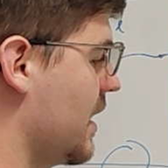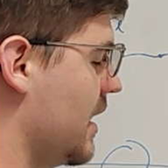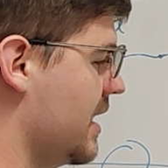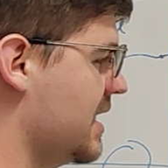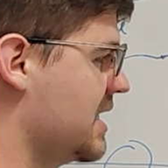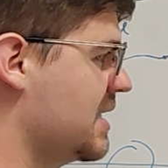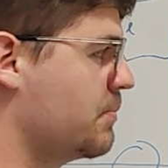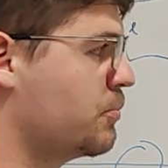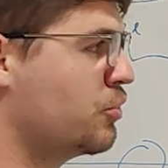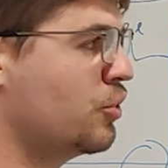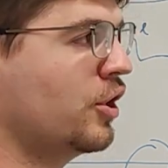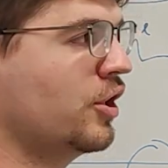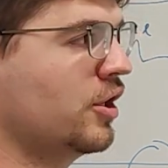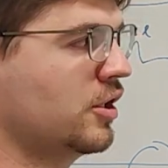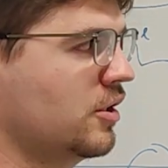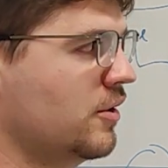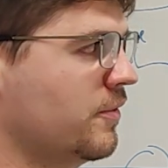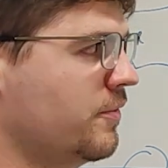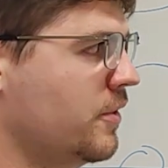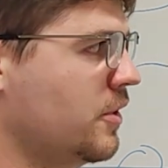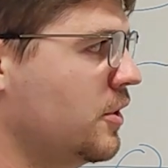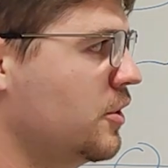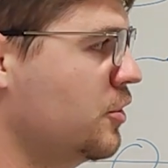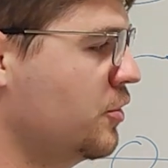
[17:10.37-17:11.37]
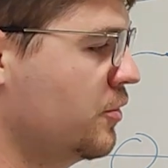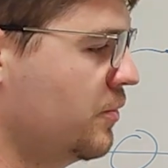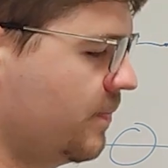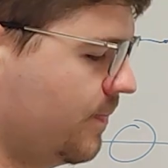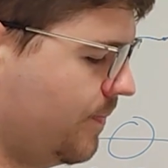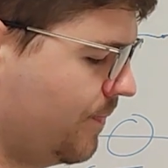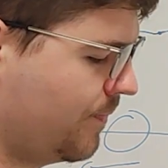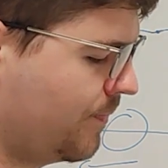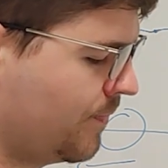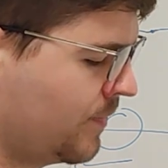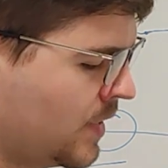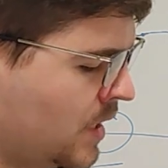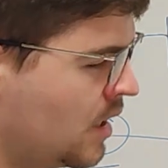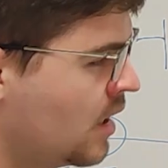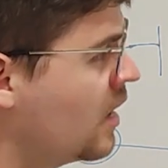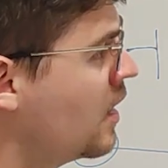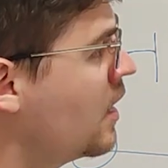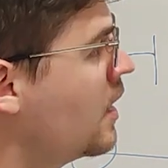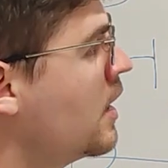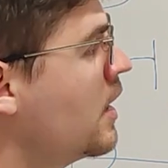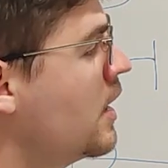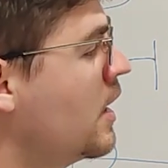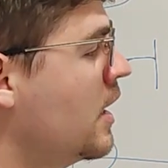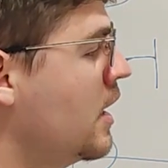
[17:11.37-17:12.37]
It's a product of the two.
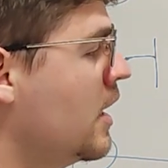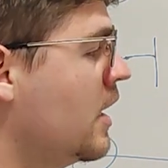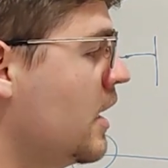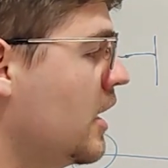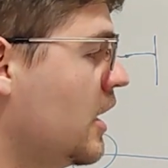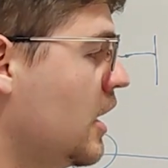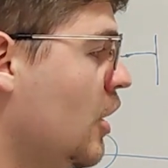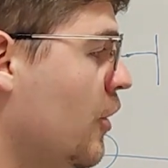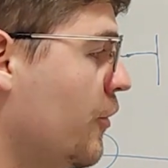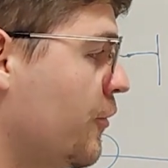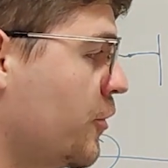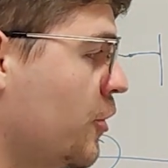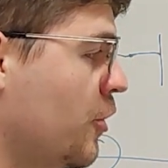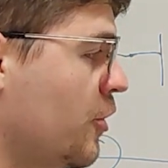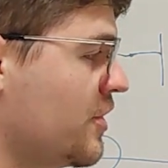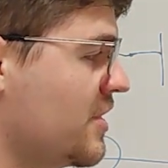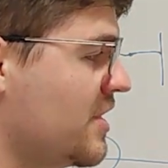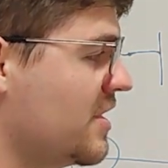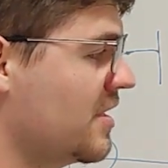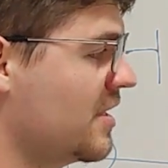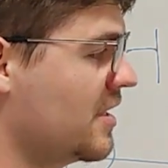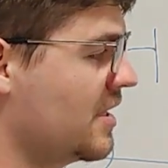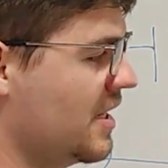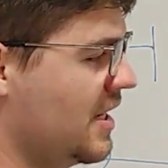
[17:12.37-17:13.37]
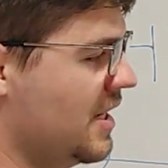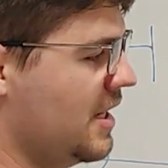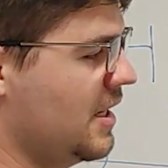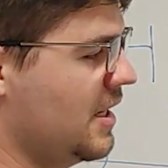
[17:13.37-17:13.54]
Now, of course,